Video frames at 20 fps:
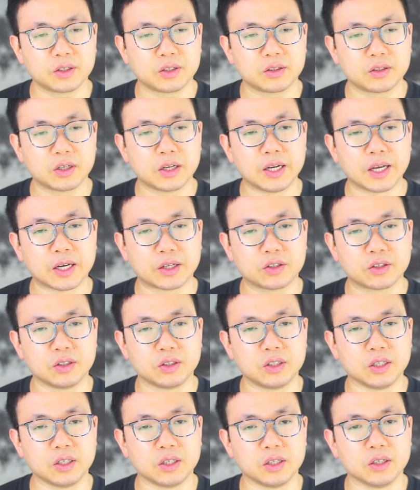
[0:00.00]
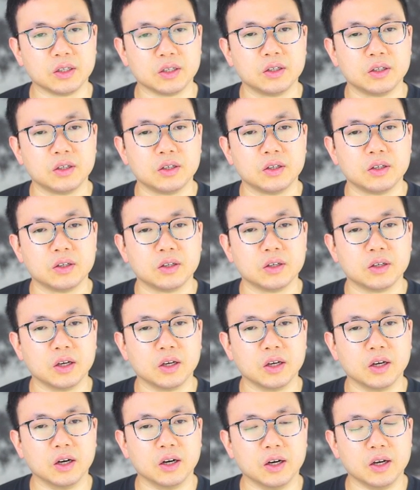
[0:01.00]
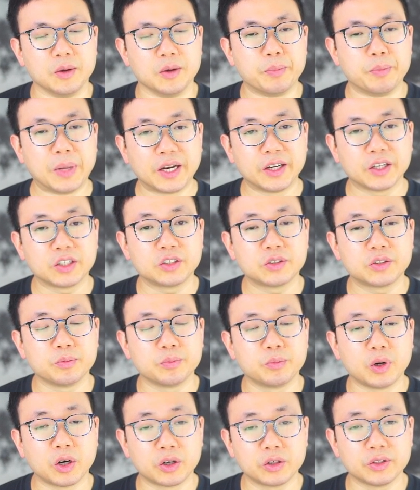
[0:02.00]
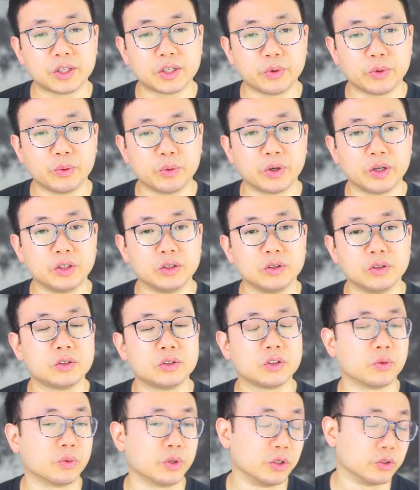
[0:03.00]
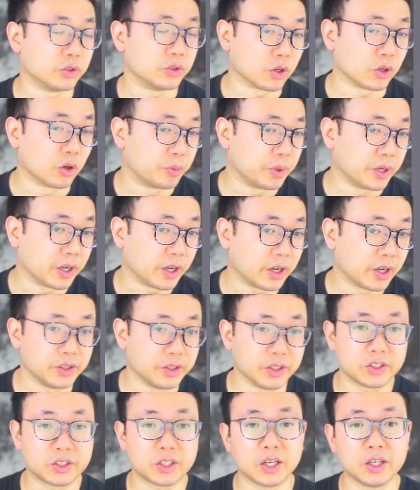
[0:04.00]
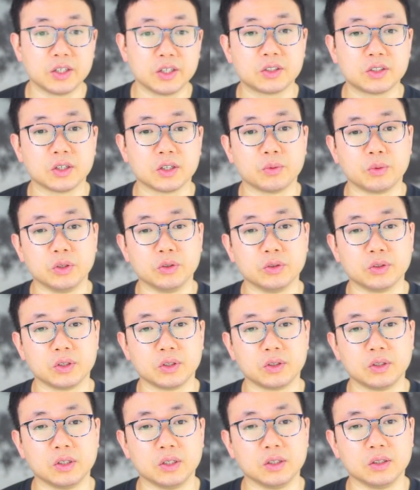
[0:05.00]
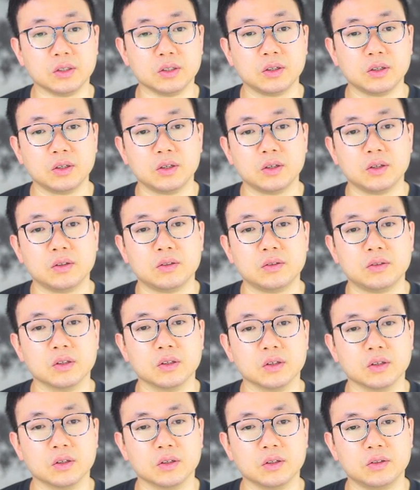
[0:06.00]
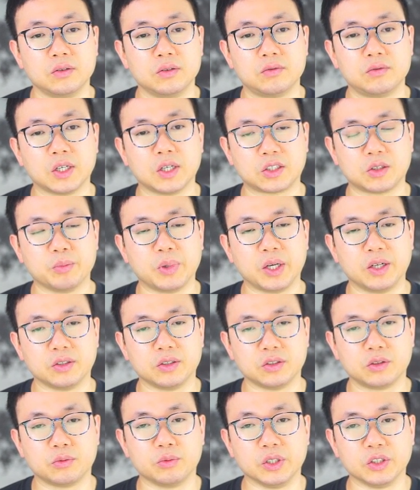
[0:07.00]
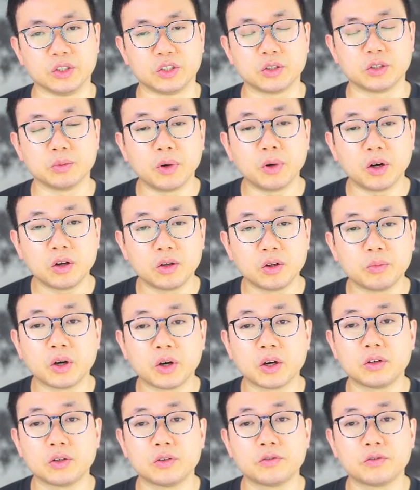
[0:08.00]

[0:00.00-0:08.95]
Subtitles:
connect the embeddings model that we want to use. So we're using OpenAI in this case, and we're using the text embeddings 3 small model